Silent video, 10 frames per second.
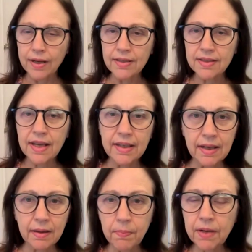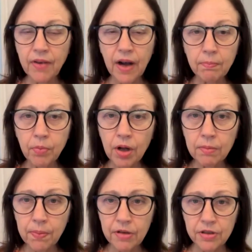Or I can say, give me
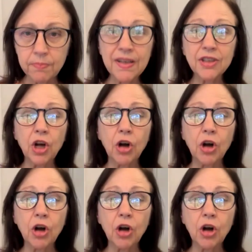5 blog posts,